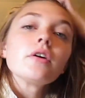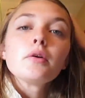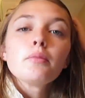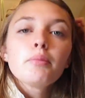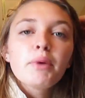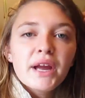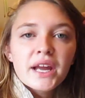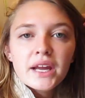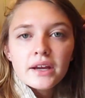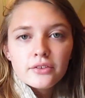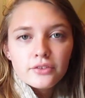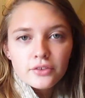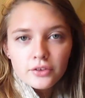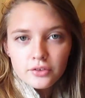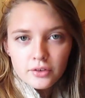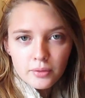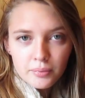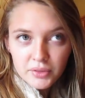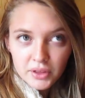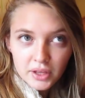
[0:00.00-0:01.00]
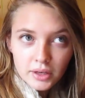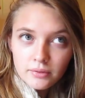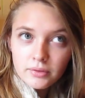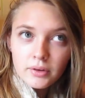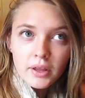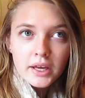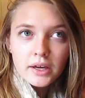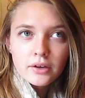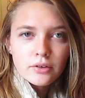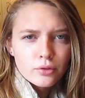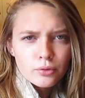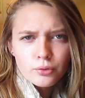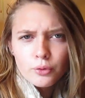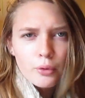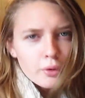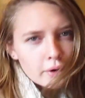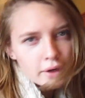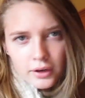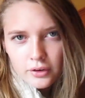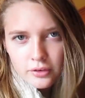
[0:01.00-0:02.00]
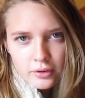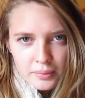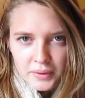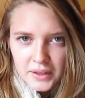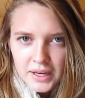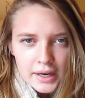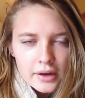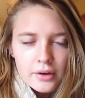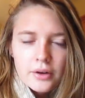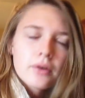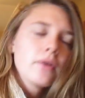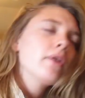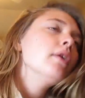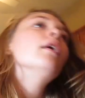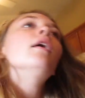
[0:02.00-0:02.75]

or pants or something for like a sorority or something. I don't know.